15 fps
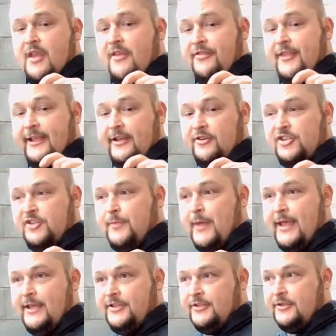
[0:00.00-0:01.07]
thicker
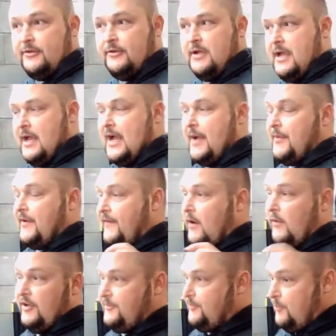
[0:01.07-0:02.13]
spacer. I've
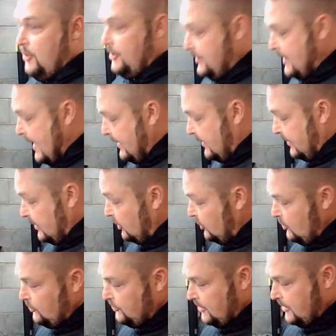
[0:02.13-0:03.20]
always put that in there, and
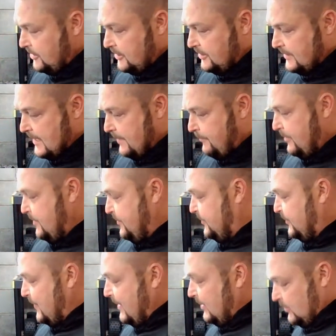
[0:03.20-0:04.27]
usually just that bit of
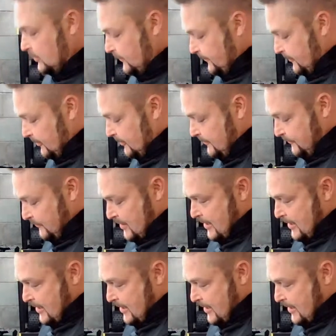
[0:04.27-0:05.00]
spacer for,